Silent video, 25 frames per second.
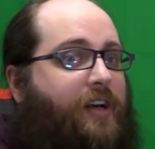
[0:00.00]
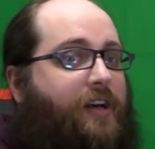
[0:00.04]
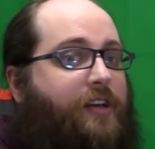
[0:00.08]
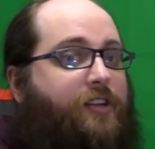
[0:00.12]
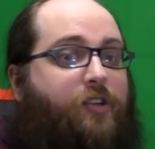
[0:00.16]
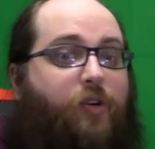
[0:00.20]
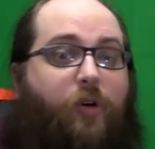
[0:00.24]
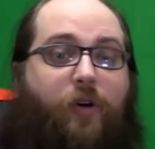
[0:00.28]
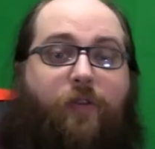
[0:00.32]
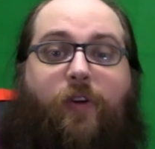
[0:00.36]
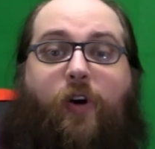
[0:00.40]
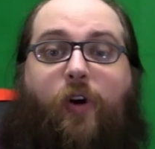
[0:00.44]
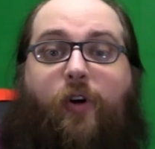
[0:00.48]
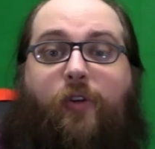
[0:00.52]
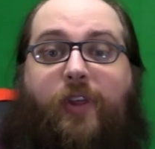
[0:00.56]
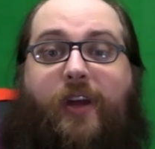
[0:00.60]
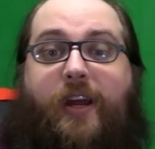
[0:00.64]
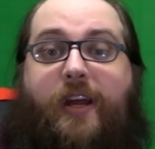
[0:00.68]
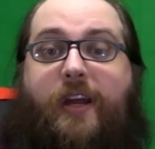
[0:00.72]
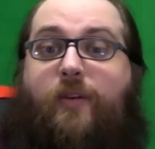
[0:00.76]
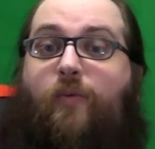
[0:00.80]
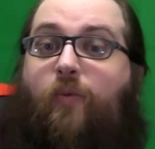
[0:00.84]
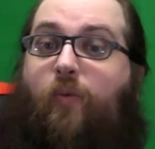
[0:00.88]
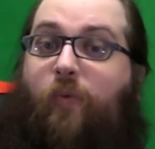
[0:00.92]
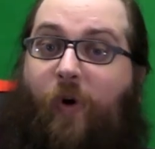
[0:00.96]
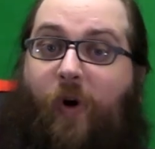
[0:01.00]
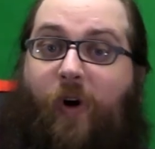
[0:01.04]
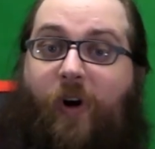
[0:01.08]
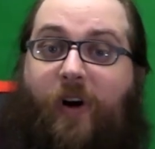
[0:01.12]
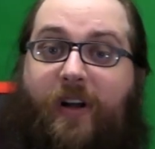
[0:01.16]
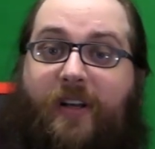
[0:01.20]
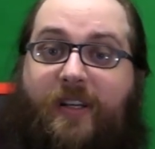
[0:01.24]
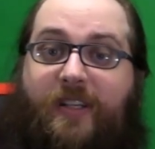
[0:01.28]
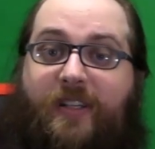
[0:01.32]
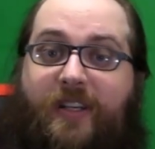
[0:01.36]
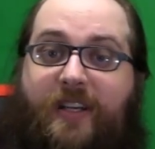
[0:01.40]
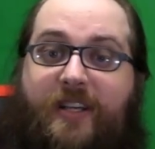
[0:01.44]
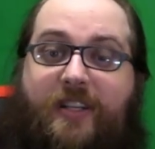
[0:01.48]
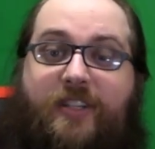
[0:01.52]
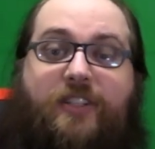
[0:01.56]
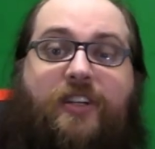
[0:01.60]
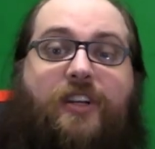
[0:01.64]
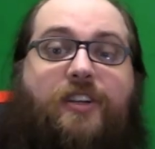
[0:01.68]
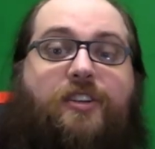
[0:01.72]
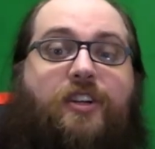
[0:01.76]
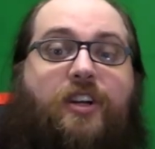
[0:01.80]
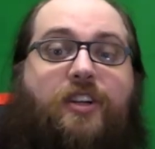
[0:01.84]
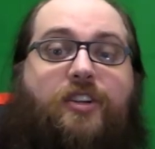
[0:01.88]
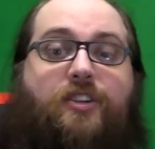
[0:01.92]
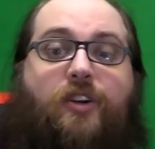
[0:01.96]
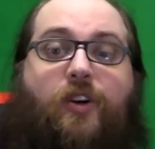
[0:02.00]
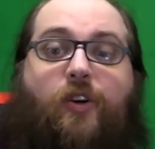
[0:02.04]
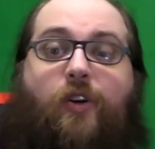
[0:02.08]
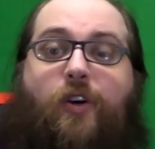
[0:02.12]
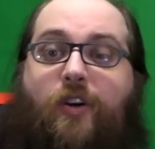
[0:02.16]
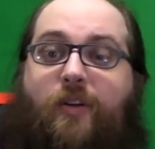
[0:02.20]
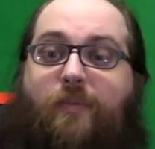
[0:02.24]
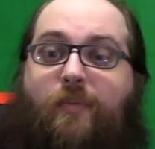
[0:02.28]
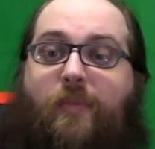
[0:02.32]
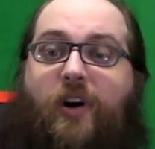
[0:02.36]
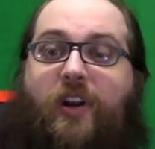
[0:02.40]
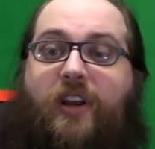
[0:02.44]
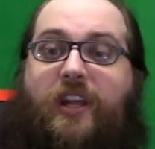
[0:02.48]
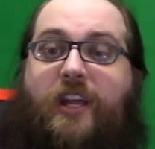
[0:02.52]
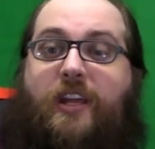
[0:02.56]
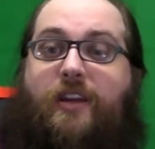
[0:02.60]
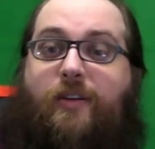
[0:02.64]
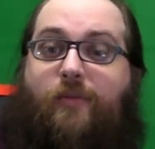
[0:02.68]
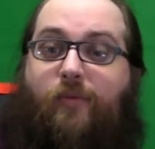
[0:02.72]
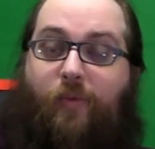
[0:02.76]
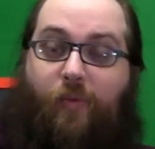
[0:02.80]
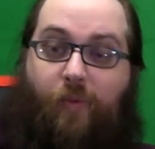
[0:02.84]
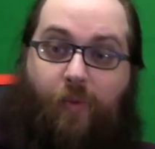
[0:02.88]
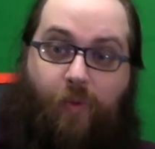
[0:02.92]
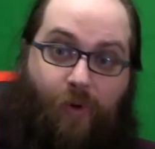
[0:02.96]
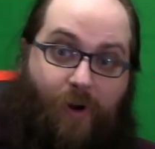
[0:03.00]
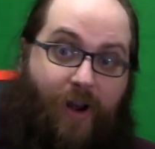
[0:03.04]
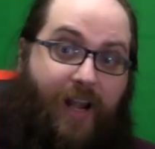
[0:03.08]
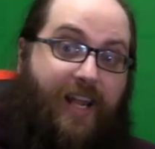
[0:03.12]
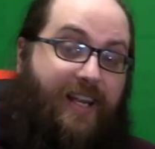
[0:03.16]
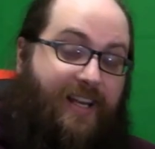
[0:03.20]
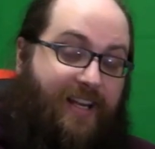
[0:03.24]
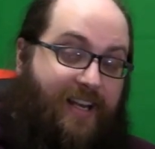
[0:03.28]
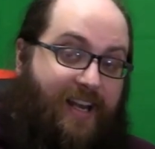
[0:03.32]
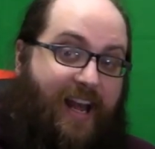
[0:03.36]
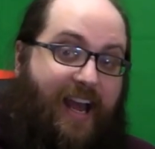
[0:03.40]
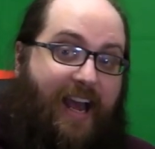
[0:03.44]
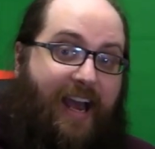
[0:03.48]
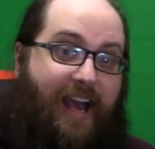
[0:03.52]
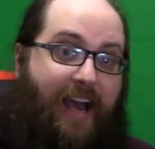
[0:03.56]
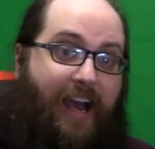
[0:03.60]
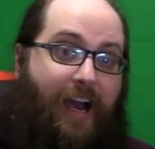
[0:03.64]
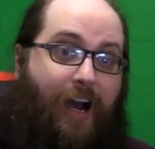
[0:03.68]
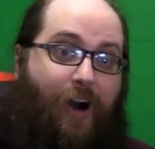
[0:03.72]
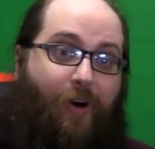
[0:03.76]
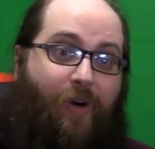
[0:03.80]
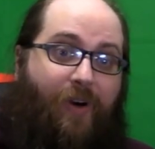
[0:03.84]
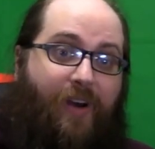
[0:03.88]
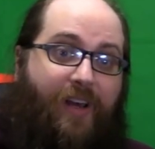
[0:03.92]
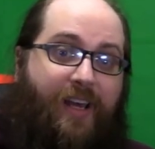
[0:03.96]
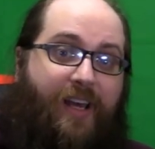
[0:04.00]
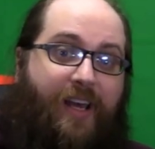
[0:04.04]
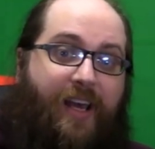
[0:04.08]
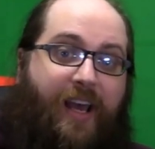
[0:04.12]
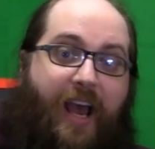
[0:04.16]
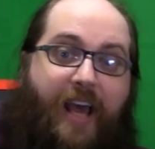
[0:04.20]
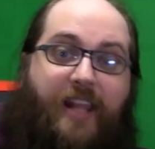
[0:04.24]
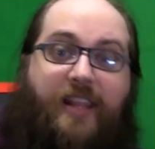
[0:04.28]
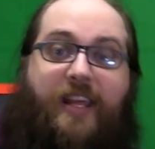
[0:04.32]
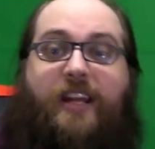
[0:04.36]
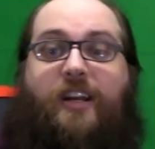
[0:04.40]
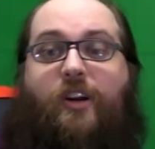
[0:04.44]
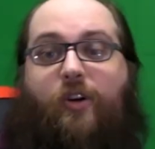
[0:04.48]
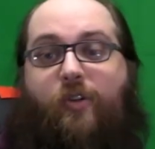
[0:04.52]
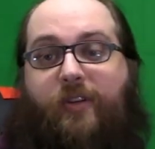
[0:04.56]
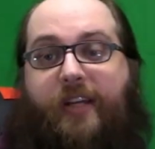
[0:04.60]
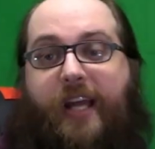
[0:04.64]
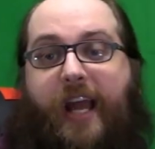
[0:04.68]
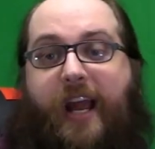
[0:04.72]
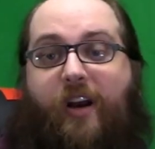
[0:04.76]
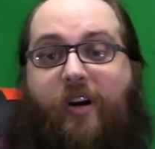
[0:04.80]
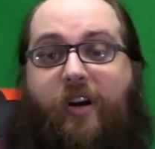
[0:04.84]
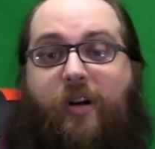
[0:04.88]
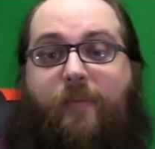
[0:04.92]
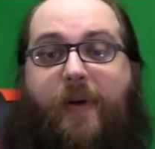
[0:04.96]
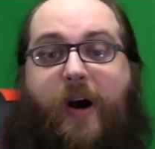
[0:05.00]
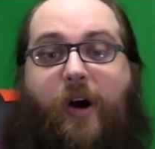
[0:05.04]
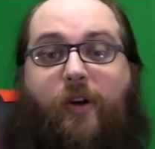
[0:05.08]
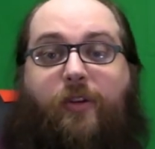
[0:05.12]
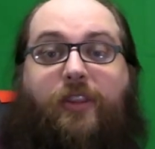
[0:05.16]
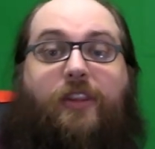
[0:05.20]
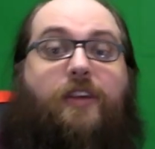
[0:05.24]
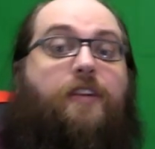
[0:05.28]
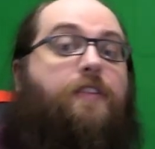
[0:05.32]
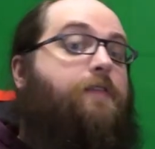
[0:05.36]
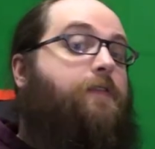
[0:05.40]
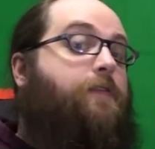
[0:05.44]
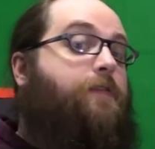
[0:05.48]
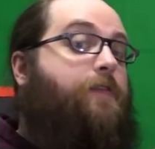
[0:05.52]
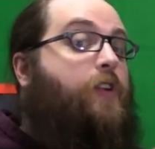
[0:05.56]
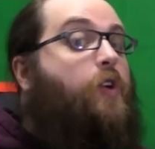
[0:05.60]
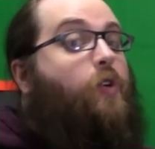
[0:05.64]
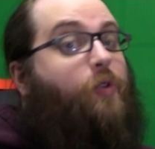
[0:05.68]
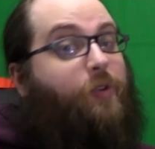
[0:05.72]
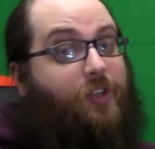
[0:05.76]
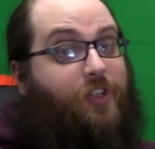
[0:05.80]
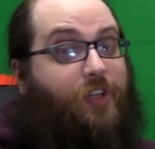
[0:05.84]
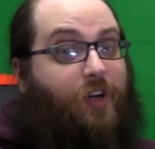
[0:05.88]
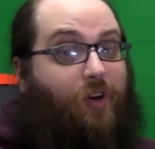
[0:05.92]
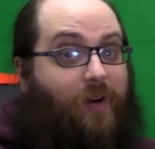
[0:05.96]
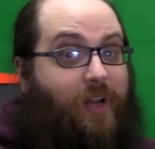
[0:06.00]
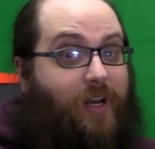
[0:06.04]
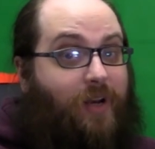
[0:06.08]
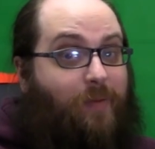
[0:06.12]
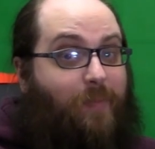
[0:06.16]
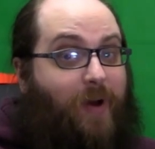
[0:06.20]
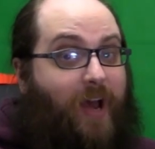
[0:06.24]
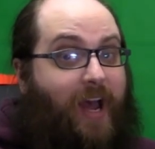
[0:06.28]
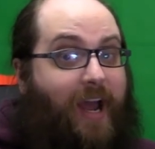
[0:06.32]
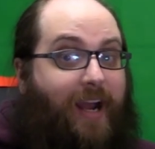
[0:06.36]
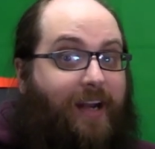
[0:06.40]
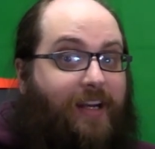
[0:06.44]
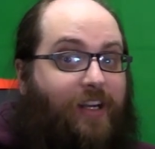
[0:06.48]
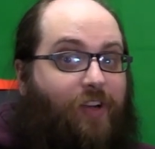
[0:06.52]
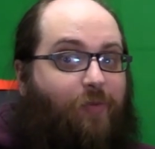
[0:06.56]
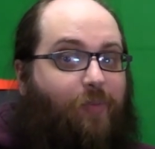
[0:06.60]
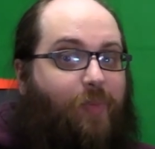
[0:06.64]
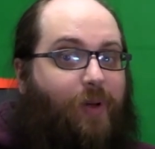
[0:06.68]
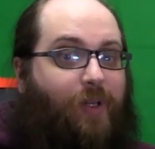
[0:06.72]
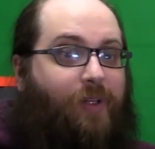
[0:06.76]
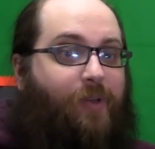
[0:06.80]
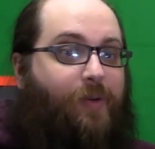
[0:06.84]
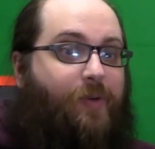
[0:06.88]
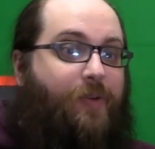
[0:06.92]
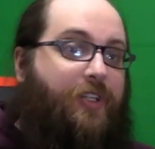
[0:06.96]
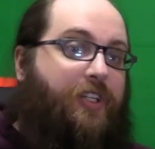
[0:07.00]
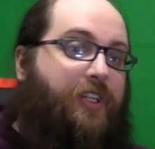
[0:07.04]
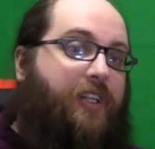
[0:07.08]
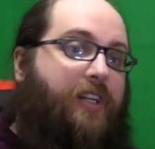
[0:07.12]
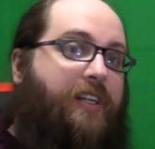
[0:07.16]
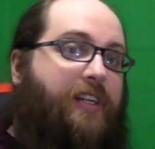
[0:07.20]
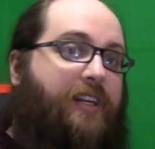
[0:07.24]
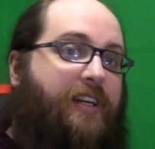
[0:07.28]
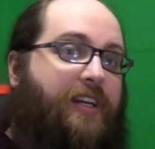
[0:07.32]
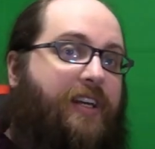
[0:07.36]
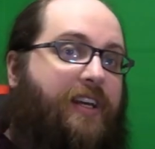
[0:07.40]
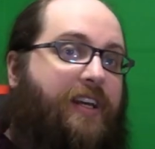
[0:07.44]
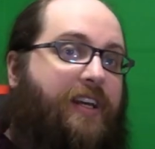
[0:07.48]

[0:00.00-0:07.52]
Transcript: So if all they want is to just earn money right now, and they don't care about the future impact of pollution,